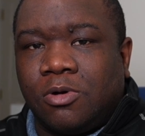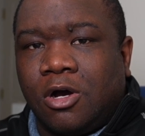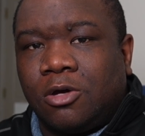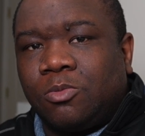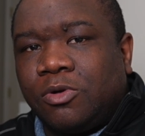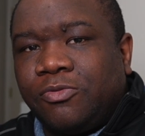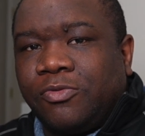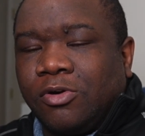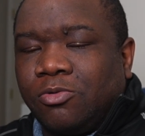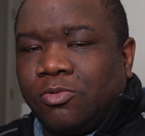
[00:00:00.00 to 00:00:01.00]
ON1
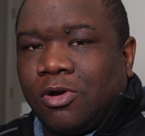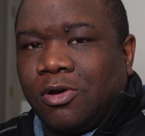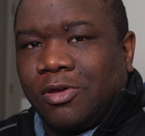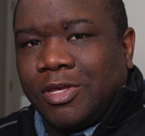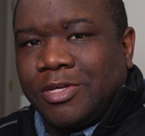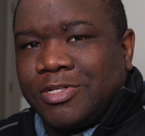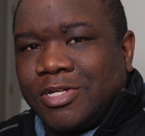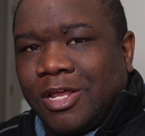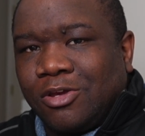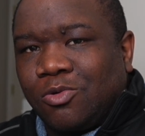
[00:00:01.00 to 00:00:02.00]
Photo Raw is
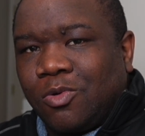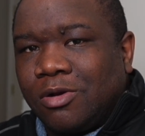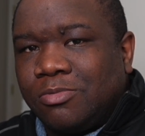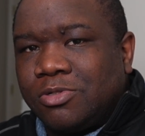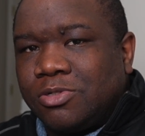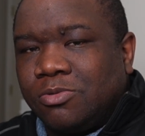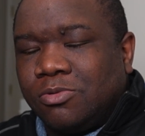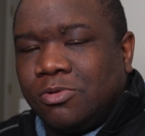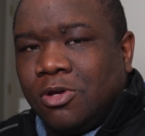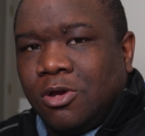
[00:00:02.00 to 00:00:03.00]
an incredible
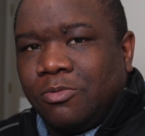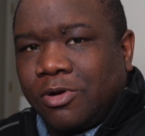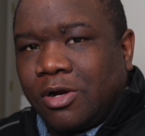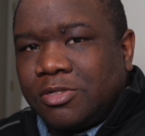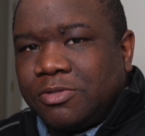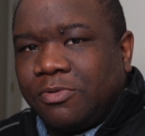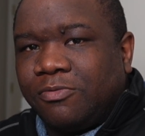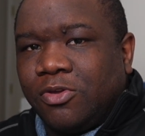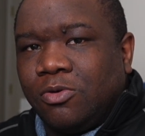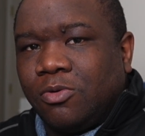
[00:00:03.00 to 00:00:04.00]
tool, regardless of
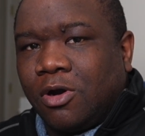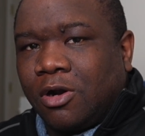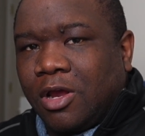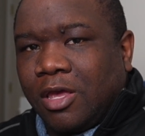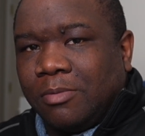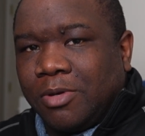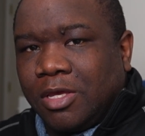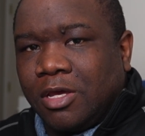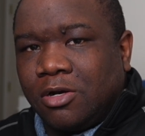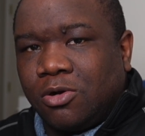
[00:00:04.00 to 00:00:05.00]
if you are a
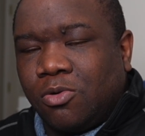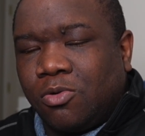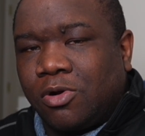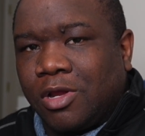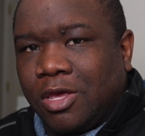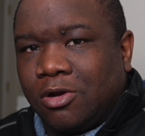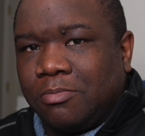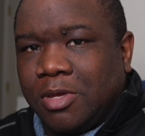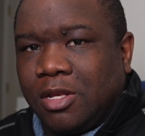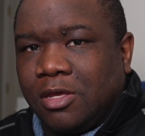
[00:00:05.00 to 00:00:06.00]
beginner or
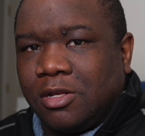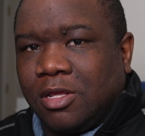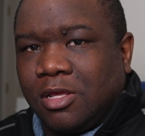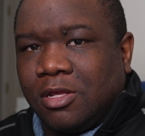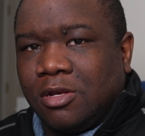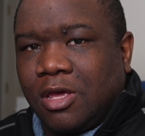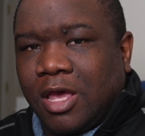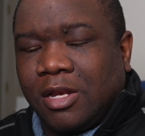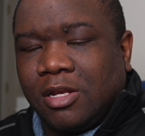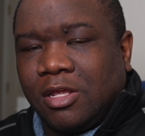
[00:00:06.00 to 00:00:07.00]
intermediate in
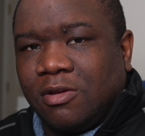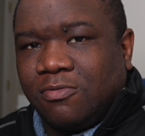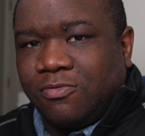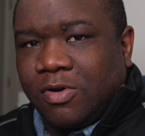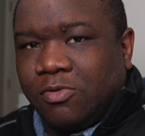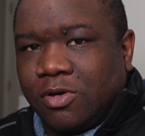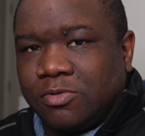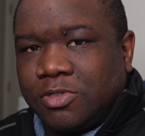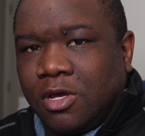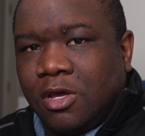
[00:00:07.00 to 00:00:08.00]
editing
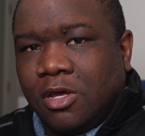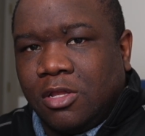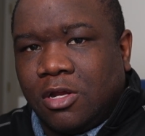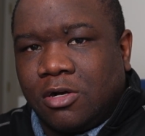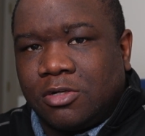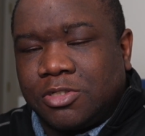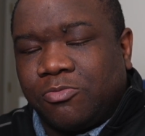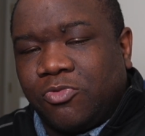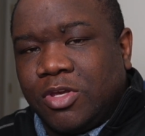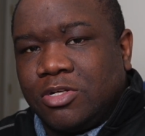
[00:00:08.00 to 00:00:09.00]
photos. There are some
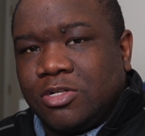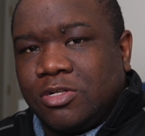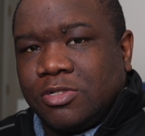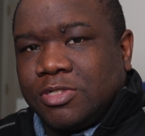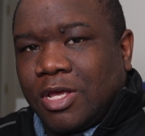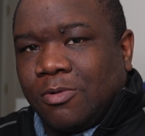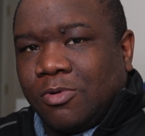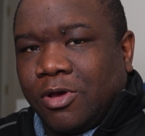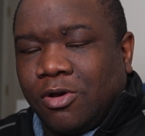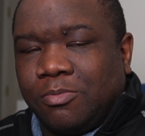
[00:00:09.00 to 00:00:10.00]
features that will
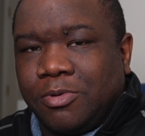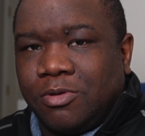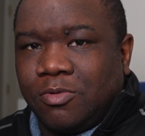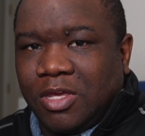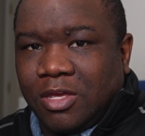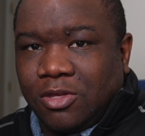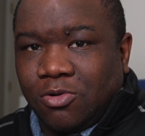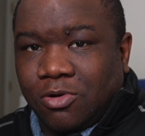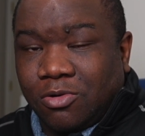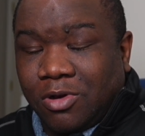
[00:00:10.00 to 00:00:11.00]
help you get your
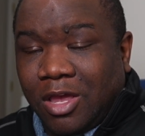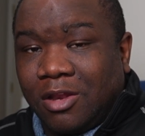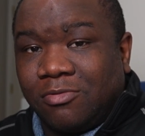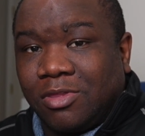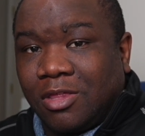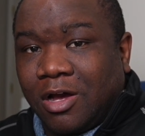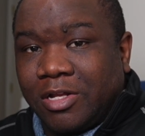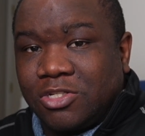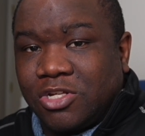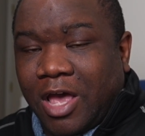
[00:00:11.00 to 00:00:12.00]
creative
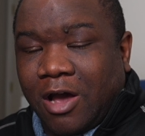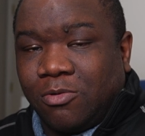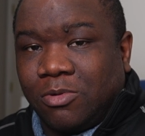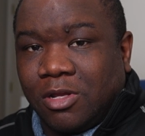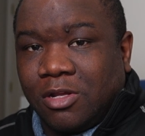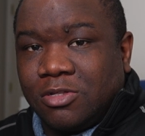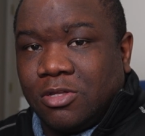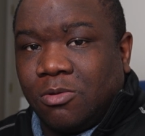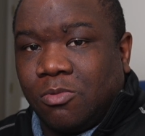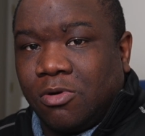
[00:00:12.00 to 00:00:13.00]
thoughts out and into the
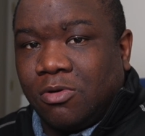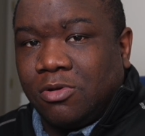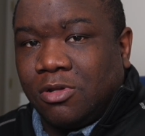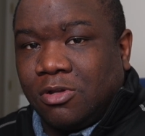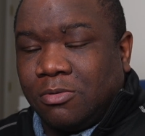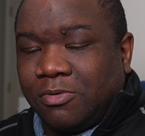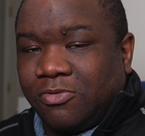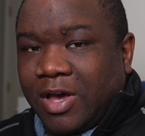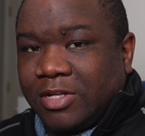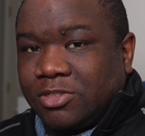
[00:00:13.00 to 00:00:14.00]
world a little bit
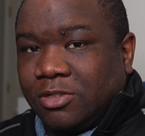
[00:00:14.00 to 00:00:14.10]
faster.